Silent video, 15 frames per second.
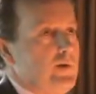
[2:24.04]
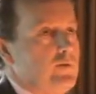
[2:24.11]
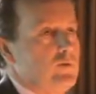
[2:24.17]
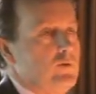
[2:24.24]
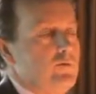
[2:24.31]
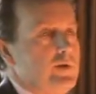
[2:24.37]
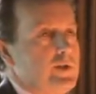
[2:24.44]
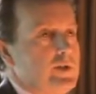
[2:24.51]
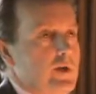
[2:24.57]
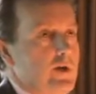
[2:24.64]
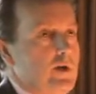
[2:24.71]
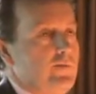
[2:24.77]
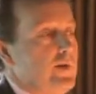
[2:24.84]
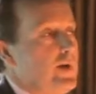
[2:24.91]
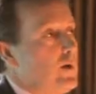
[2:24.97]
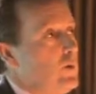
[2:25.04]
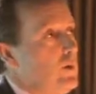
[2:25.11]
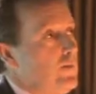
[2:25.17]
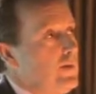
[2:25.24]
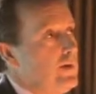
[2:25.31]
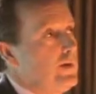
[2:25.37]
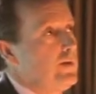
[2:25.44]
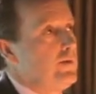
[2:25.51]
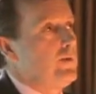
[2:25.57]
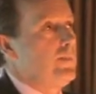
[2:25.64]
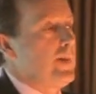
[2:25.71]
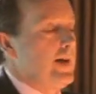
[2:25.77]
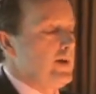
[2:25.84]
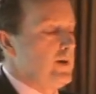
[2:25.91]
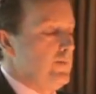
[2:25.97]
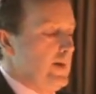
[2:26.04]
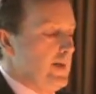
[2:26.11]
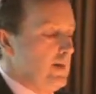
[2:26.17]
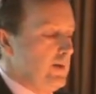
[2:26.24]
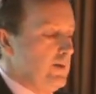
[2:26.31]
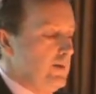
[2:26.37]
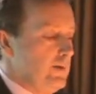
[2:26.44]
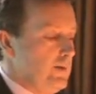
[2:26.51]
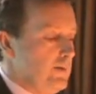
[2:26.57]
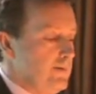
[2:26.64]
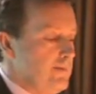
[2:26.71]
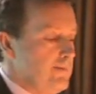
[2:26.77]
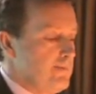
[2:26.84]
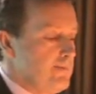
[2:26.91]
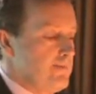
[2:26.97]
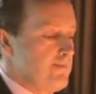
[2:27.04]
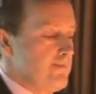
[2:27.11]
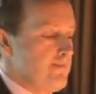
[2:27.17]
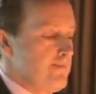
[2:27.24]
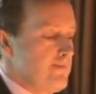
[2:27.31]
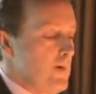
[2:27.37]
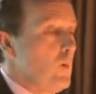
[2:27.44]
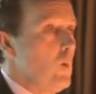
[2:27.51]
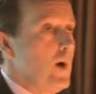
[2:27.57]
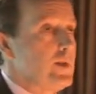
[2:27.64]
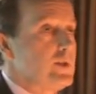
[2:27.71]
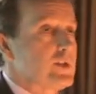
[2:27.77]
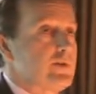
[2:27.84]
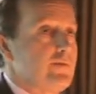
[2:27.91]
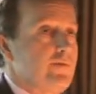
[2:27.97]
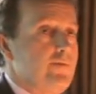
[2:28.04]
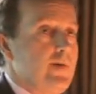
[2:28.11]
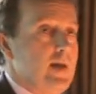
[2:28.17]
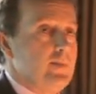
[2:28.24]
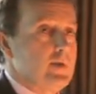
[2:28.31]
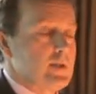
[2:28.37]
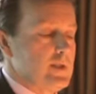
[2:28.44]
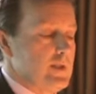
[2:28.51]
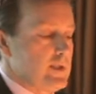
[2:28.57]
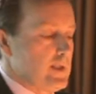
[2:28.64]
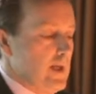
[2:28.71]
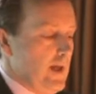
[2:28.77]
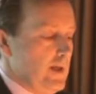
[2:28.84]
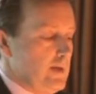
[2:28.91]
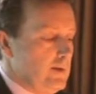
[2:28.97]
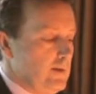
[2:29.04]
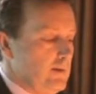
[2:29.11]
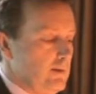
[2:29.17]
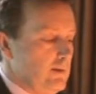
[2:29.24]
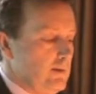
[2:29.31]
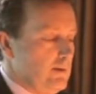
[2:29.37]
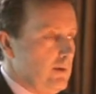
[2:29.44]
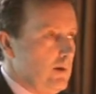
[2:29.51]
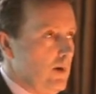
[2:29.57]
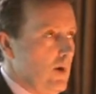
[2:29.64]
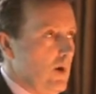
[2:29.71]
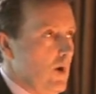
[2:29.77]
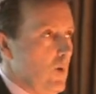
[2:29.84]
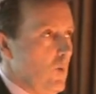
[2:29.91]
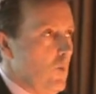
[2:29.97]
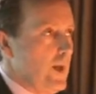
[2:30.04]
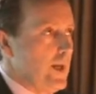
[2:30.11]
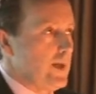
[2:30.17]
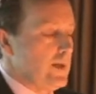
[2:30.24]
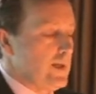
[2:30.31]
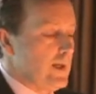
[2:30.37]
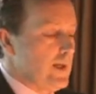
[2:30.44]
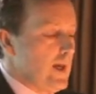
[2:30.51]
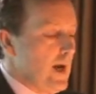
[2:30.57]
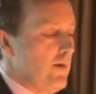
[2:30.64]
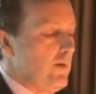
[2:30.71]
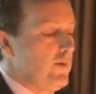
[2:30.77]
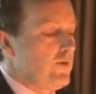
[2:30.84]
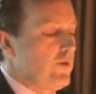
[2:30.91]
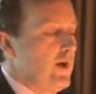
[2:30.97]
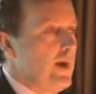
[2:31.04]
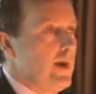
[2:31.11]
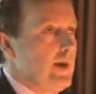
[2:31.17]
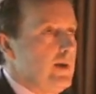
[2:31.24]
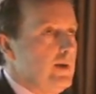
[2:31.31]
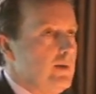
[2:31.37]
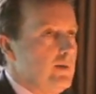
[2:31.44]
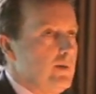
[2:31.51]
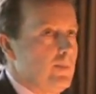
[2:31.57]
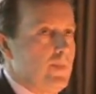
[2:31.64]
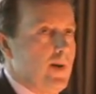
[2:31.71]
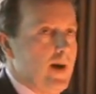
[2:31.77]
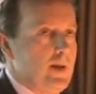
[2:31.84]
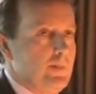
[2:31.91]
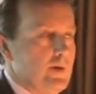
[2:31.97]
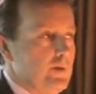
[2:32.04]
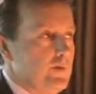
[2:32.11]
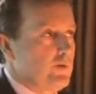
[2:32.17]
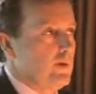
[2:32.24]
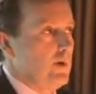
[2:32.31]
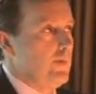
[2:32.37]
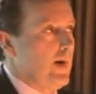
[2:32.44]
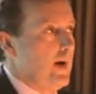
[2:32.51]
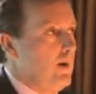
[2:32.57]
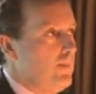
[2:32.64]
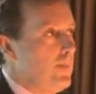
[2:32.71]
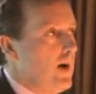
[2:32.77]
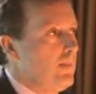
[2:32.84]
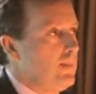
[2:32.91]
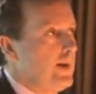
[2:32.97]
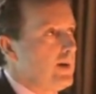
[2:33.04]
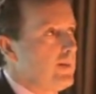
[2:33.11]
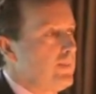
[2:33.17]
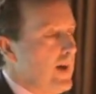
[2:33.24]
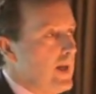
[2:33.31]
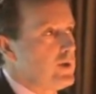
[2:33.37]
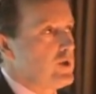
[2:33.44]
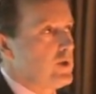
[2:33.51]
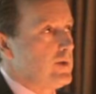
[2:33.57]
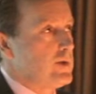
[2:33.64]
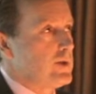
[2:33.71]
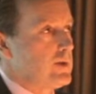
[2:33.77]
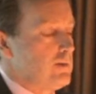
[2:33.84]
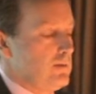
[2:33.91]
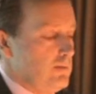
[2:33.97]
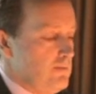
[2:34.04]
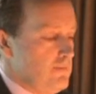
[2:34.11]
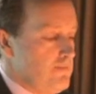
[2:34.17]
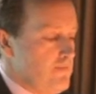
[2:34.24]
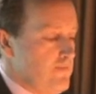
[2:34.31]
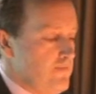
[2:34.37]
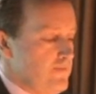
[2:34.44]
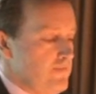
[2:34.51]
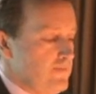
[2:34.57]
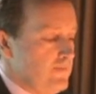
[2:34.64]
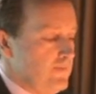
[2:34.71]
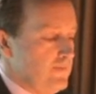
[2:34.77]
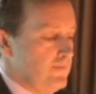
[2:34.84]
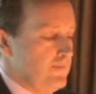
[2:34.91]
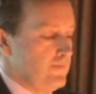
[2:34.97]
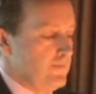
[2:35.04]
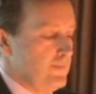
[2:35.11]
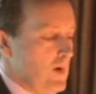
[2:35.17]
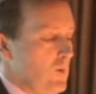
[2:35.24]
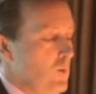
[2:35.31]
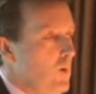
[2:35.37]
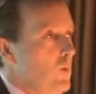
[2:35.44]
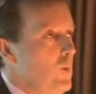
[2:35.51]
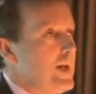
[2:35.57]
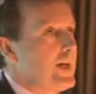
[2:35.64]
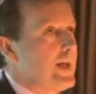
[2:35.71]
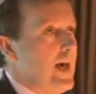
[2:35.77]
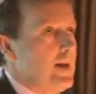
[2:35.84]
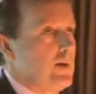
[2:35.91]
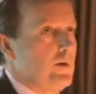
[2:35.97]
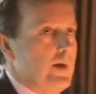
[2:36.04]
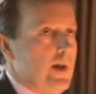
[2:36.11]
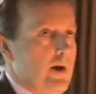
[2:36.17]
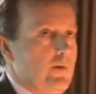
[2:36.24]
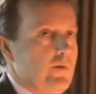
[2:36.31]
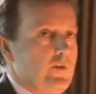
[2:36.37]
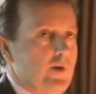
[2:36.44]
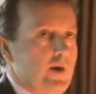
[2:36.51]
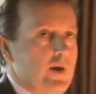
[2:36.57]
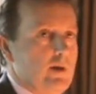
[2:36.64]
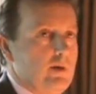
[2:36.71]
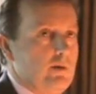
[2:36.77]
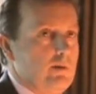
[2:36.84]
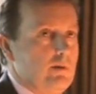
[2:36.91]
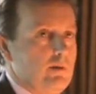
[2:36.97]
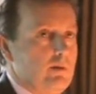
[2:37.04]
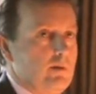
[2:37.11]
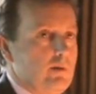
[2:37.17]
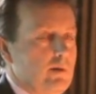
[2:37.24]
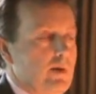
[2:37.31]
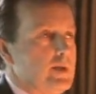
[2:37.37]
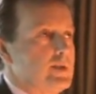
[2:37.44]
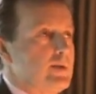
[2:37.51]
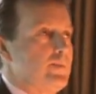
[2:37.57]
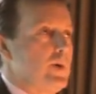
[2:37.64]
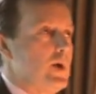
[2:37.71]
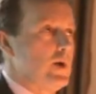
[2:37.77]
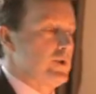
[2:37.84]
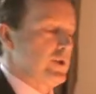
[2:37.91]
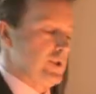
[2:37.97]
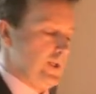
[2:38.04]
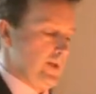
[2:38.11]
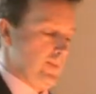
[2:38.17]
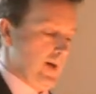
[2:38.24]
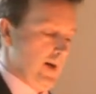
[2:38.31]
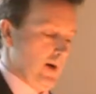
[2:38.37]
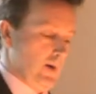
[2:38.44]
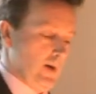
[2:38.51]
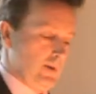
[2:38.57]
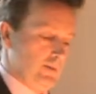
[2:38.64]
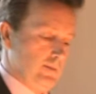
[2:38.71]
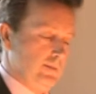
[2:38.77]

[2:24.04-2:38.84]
Federal Reserve, the equivalent of the Bank of England, once famously said, "We can guarantee the payment of our public pensions. What we cannot guarantee is the purchasing power."